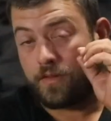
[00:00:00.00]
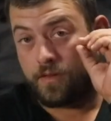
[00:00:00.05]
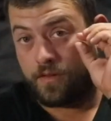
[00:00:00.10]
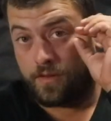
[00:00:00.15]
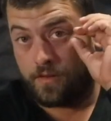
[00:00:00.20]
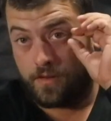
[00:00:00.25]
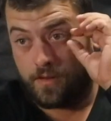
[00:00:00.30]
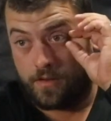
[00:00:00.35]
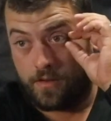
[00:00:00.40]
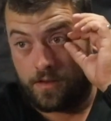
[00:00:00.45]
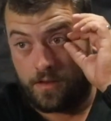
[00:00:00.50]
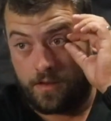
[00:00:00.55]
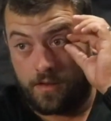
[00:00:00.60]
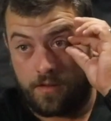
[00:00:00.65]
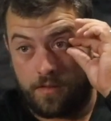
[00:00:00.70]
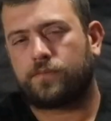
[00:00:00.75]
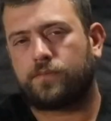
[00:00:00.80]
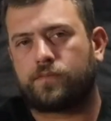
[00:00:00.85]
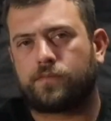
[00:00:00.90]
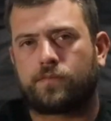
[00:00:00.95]

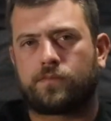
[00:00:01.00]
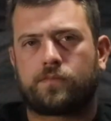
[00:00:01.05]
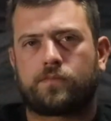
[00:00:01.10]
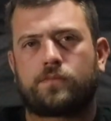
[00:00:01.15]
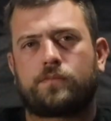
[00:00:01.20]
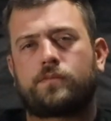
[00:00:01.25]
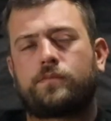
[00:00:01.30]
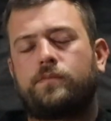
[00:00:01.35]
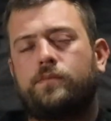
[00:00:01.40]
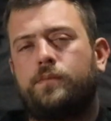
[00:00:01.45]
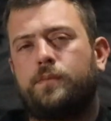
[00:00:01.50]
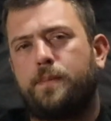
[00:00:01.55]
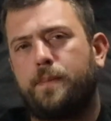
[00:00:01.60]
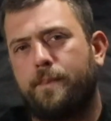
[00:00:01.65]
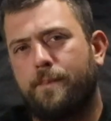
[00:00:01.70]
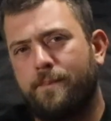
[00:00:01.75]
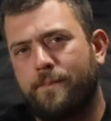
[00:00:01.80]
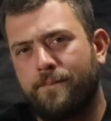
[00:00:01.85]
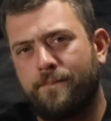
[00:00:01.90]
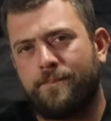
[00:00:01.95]

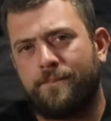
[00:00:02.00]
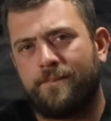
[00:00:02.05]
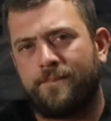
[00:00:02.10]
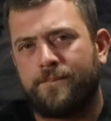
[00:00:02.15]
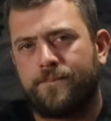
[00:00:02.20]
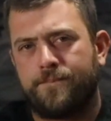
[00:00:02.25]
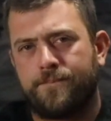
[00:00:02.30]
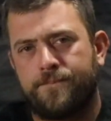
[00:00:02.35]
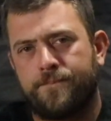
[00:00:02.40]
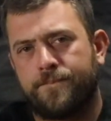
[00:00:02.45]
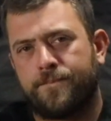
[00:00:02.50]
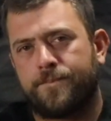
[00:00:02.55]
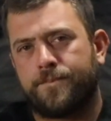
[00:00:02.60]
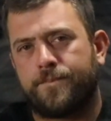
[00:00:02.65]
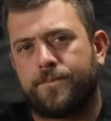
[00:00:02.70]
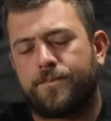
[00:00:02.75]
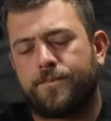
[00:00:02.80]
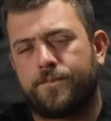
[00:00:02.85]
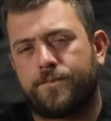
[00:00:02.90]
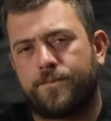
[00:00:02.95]

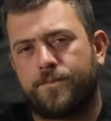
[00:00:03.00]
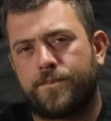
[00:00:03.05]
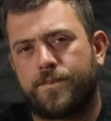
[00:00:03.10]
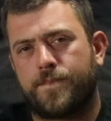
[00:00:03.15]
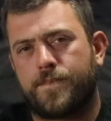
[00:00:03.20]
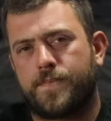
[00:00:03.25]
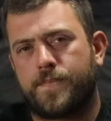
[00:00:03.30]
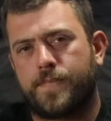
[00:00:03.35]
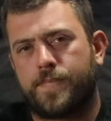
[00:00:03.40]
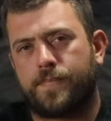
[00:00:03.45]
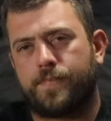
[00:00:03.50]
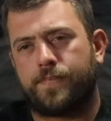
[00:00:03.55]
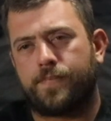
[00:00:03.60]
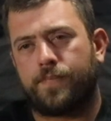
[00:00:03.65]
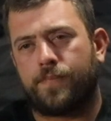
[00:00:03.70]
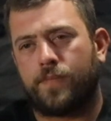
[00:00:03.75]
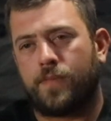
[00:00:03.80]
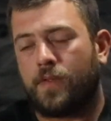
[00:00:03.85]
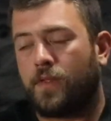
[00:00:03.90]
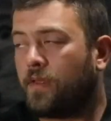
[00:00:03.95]

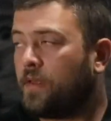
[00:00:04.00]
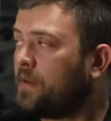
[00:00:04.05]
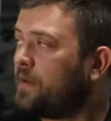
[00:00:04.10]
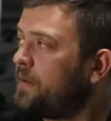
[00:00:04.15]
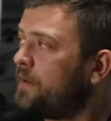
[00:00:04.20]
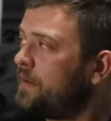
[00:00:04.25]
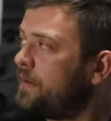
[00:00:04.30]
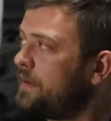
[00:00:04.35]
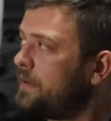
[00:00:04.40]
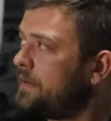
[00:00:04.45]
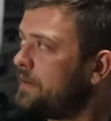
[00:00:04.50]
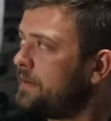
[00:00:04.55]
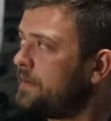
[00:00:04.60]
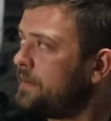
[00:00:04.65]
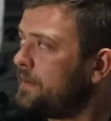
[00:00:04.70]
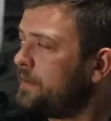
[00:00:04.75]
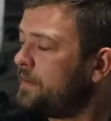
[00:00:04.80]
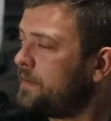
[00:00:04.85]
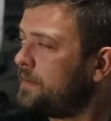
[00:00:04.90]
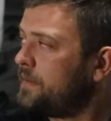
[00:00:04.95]

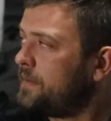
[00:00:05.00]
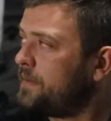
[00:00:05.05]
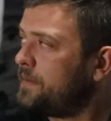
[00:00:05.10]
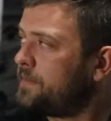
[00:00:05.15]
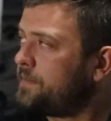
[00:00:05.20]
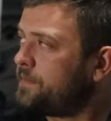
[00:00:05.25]
The person shown says nothing.